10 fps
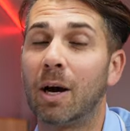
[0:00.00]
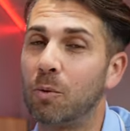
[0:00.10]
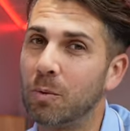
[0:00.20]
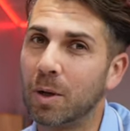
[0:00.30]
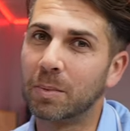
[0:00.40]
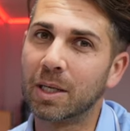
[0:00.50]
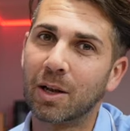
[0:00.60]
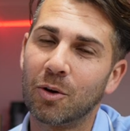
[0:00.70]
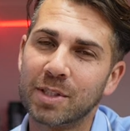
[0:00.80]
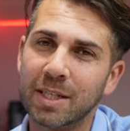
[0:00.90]
that we will be
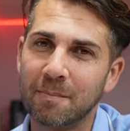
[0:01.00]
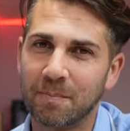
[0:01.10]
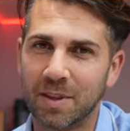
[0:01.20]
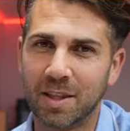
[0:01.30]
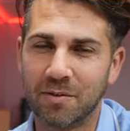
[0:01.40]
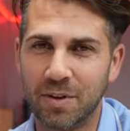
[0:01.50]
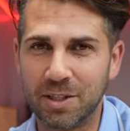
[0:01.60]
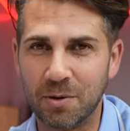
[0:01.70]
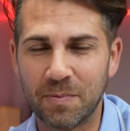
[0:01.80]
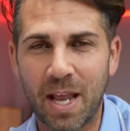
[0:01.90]
closing the
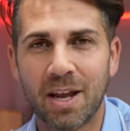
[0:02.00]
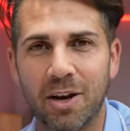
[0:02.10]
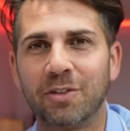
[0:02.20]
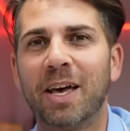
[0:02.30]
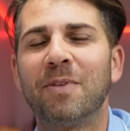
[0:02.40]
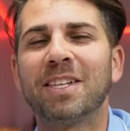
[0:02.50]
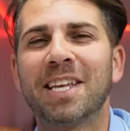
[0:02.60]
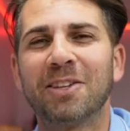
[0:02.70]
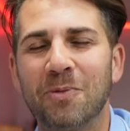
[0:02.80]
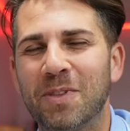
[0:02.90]
video. Now, that being
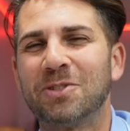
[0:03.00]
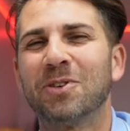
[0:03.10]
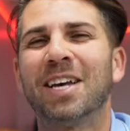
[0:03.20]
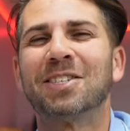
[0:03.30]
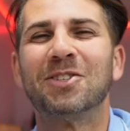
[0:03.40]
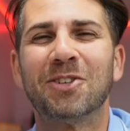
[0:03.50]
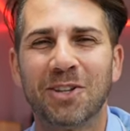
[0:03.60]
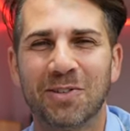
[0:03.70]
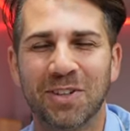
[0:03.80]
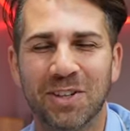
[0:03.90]
said, hope that you guys
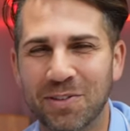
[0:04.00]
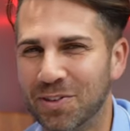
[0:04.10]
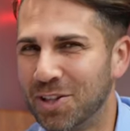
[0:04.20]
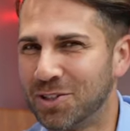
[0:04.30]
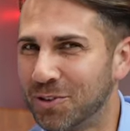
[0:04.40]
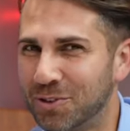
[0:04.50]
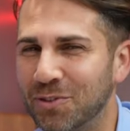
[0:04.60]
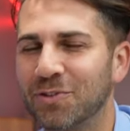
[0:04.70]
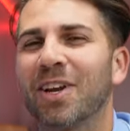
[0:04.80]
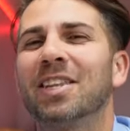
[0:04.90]
enjoyed the video. And if you did so,
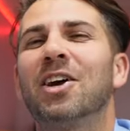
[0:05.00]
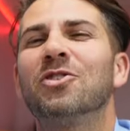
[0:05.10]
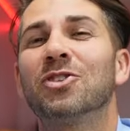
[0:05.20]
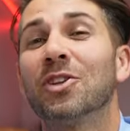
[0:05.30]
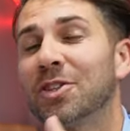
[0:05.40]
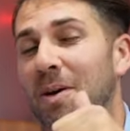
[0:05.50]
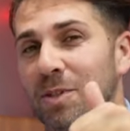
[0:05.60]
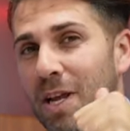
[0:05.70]
don't forget that usual thumbs